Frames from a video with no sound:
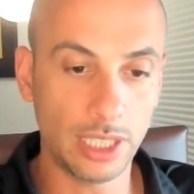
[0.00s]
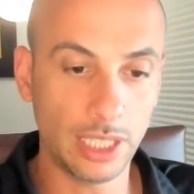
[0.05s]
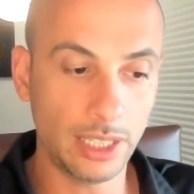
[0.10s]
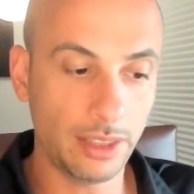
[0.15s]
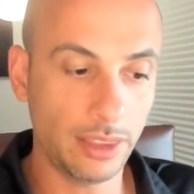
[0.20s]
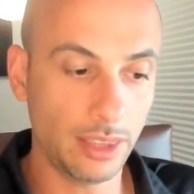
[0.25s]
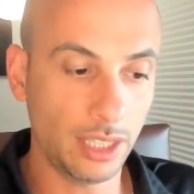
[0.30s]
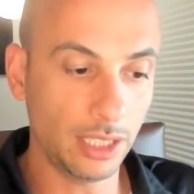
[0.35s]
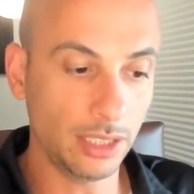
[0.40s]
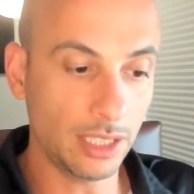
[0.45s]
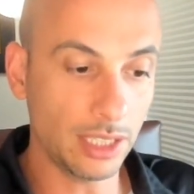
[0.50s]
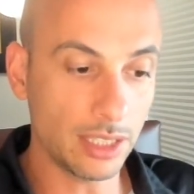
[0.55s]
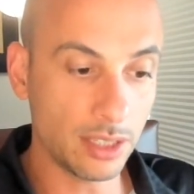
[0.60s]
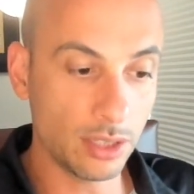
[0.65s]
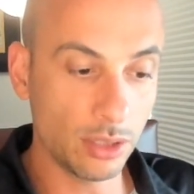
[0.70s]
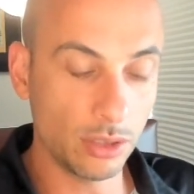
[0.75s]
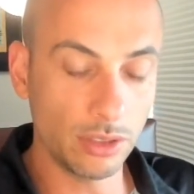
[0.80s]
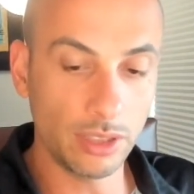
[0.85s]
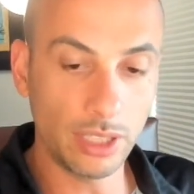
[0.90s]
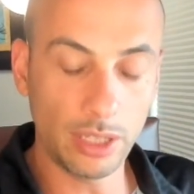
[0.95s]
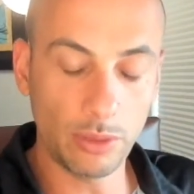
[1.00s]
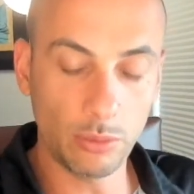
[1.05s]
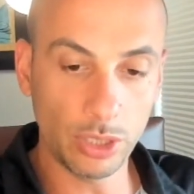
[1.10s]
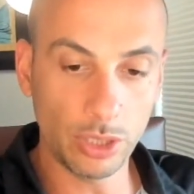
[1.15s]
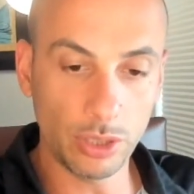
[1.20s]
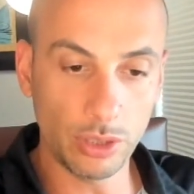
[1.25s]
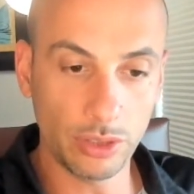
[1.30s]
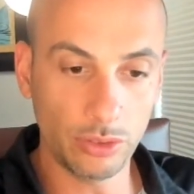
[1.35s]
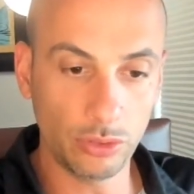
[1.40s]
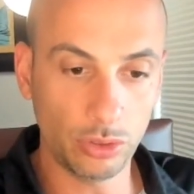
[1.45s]
I think that's good, and we're
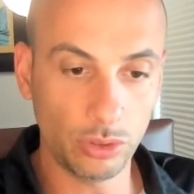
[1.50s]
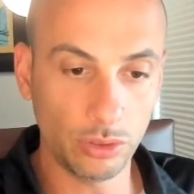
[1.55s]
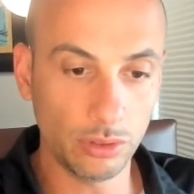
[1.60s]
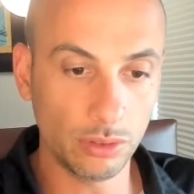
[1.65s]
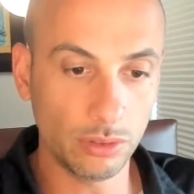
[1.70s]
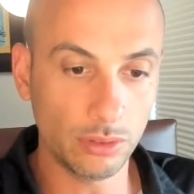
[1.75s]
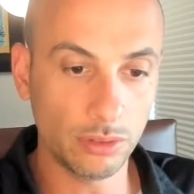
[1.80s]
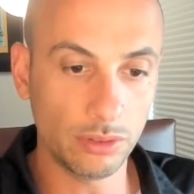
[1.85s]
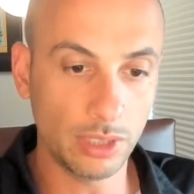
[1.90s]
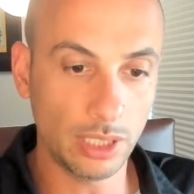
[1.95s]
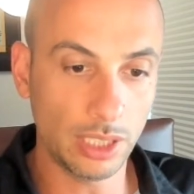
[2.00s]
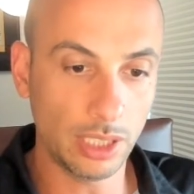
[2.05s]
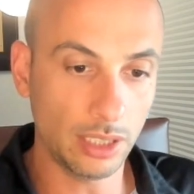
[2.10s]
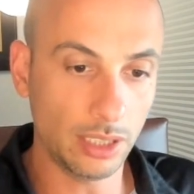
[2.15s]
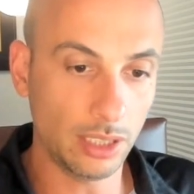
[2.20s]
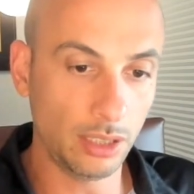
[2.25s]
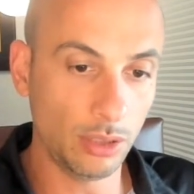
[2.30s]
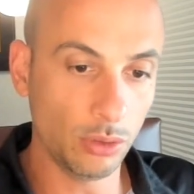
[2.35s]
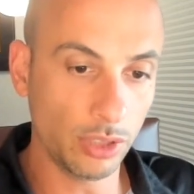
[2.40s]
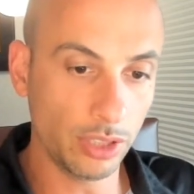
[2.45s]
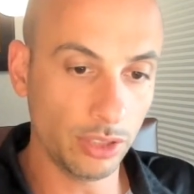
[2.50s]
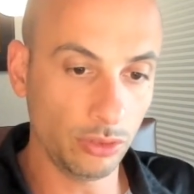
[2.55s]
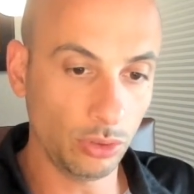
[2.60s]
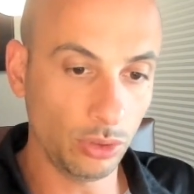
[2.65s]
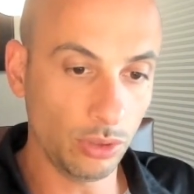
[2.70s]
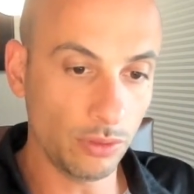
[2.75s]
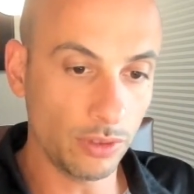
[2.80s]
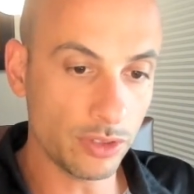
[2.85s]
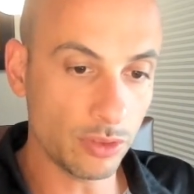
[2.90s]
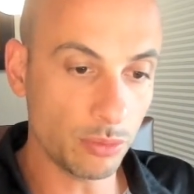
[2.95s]
going to look into
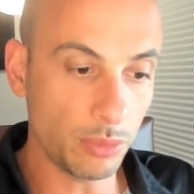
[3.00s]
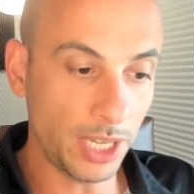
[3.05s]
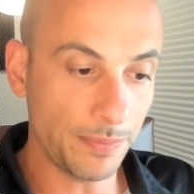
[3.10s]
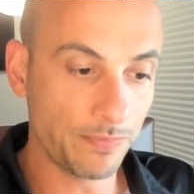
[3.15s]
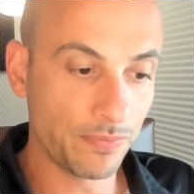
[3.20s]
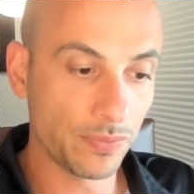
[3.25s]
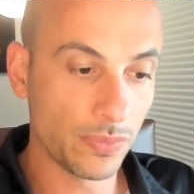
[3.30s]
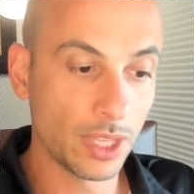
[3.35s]
your resume.